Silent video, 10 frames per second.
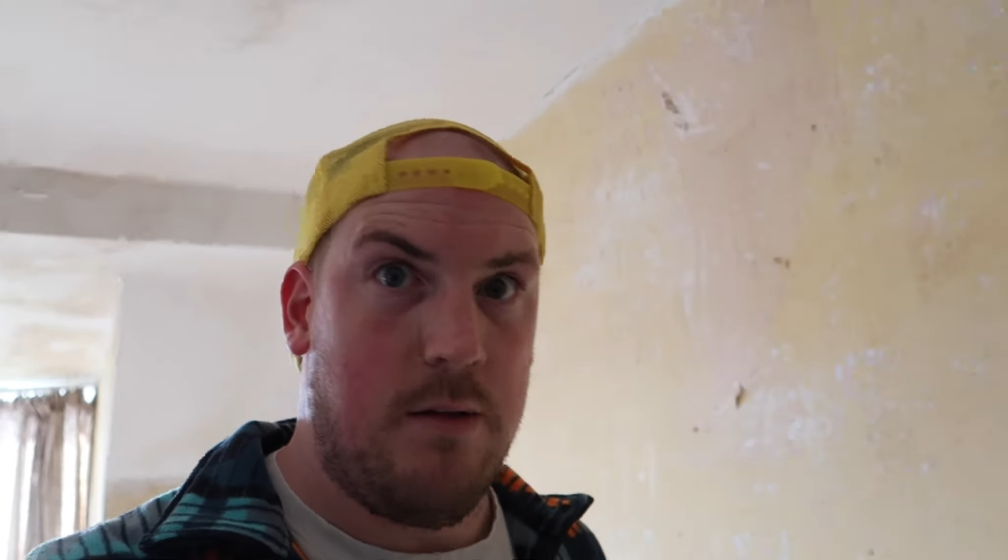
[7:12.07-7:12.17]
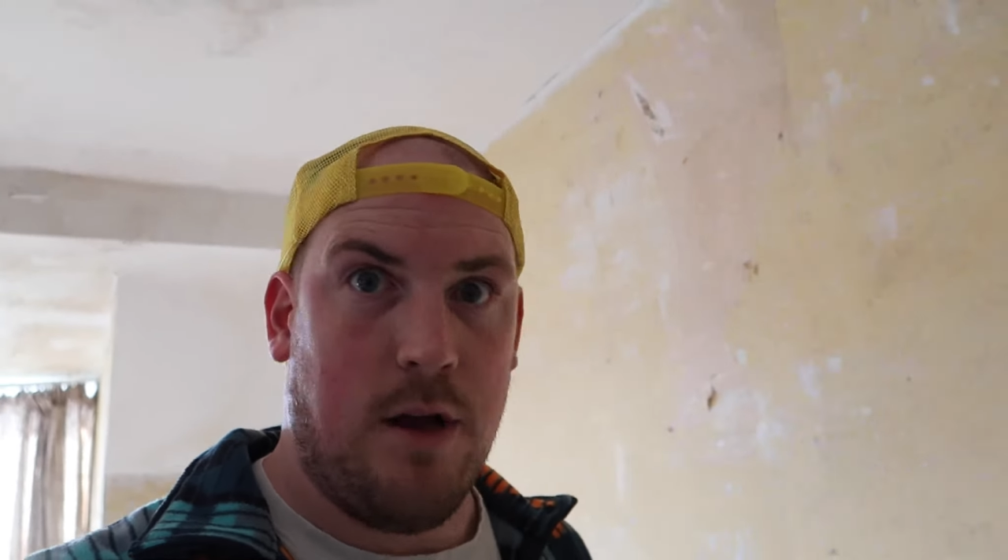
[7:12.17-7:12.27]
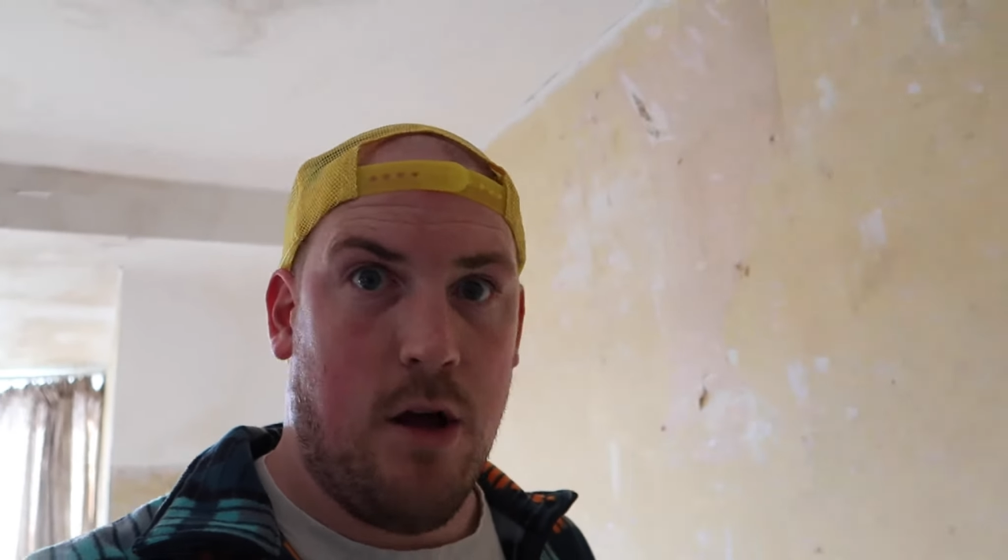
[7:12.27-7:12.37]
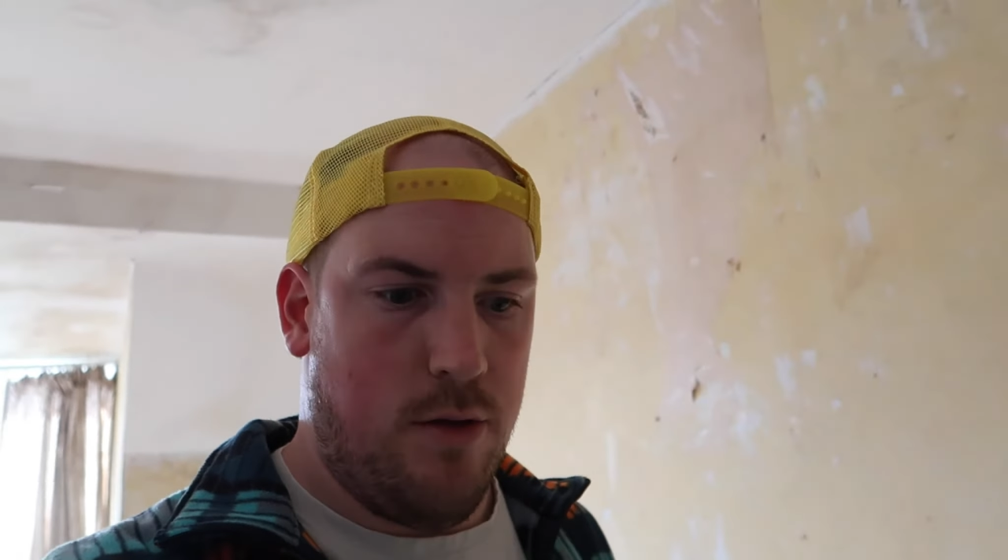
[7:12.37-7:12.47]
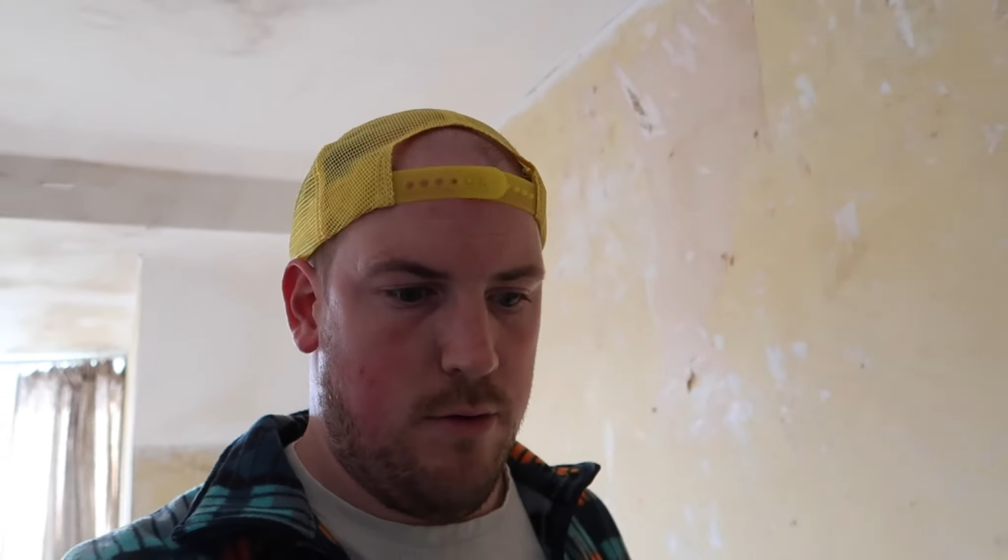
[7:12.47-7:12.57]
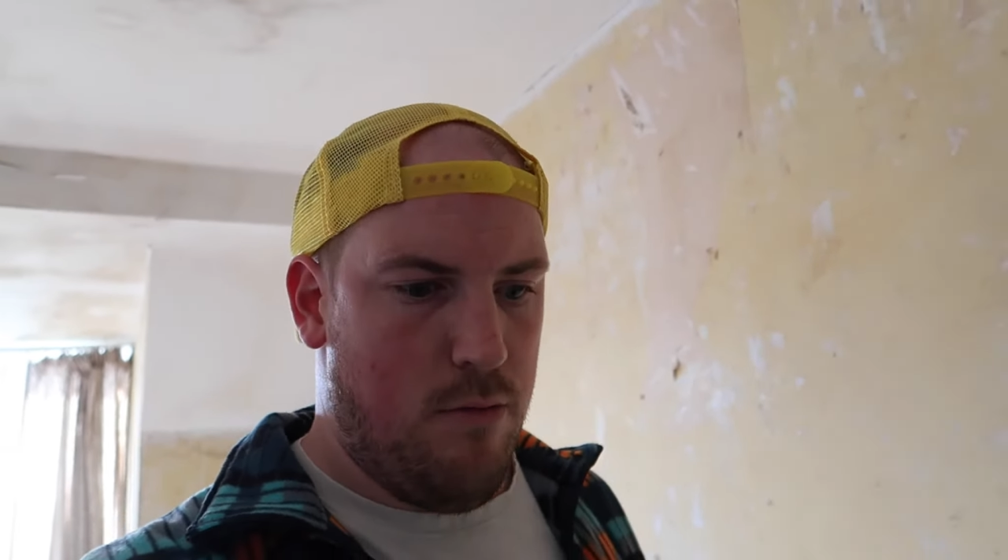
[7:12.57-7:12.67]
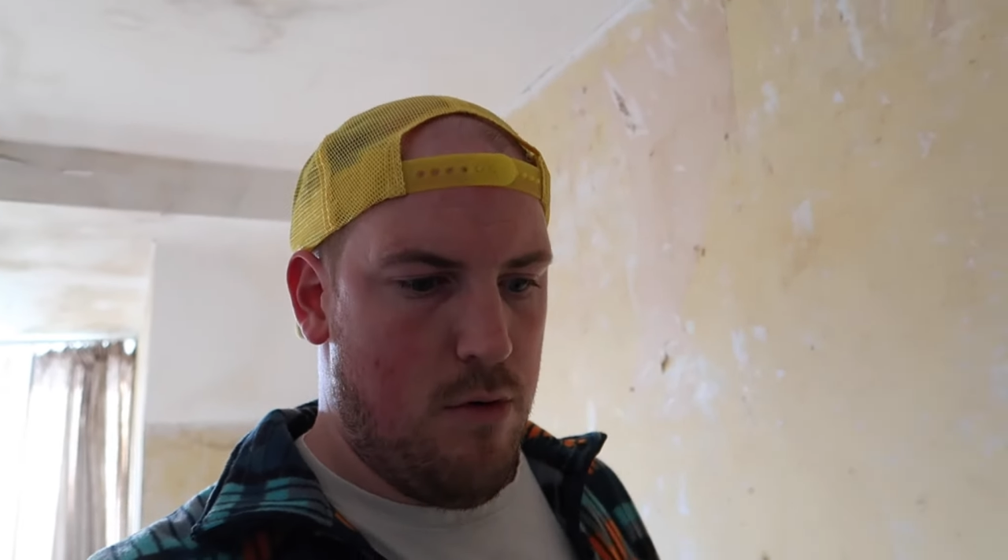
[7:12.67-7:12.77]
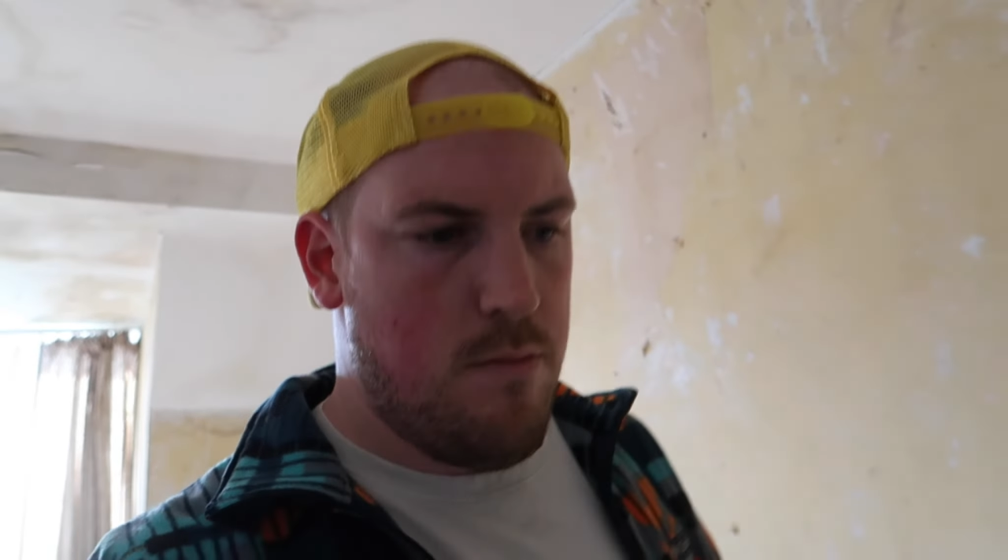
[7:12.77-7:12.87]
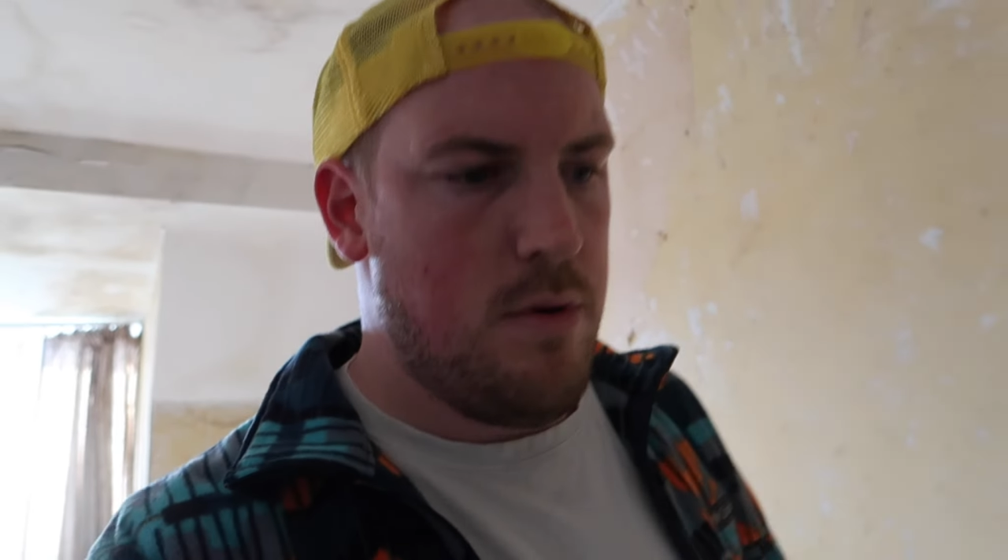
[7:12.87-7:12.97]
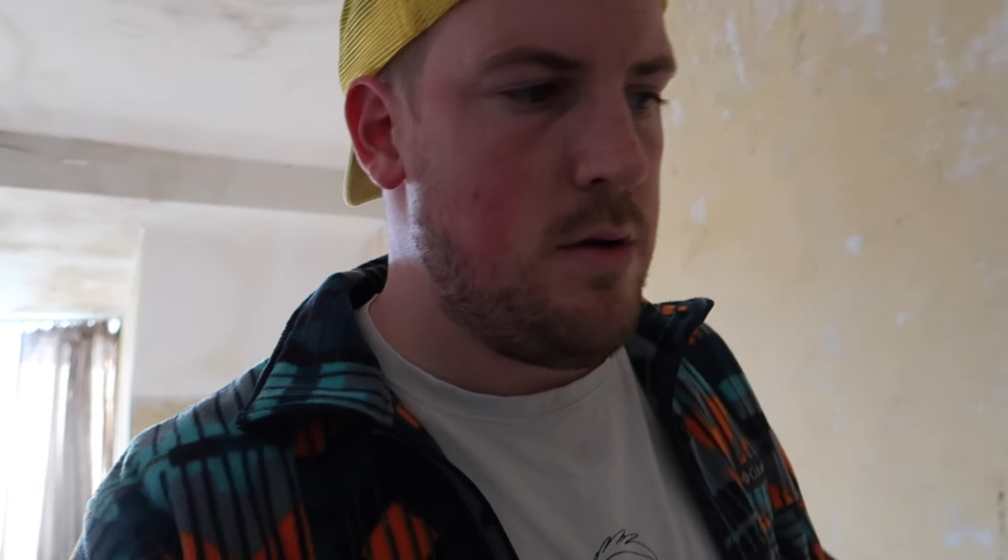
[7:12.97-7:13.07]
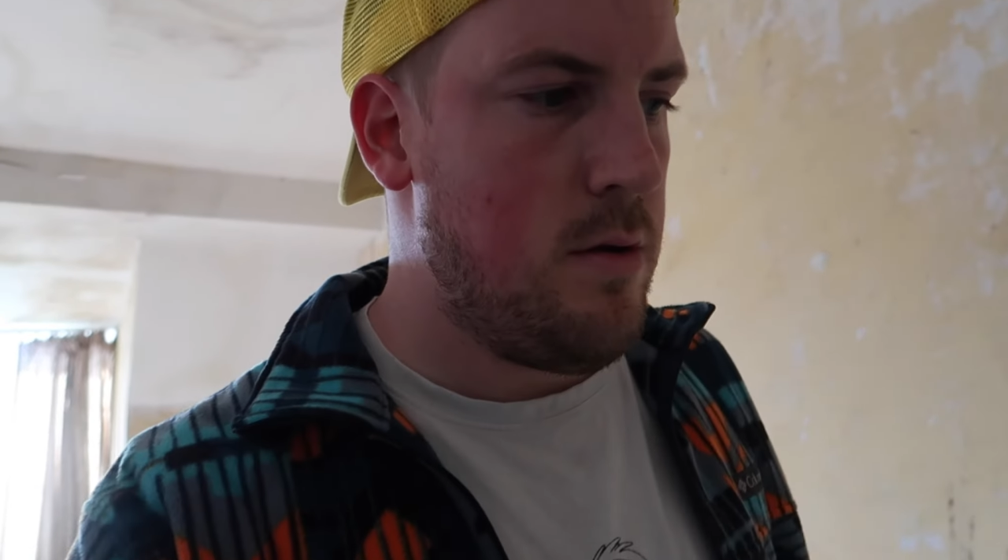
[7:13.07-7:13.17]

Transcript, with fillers: the other room.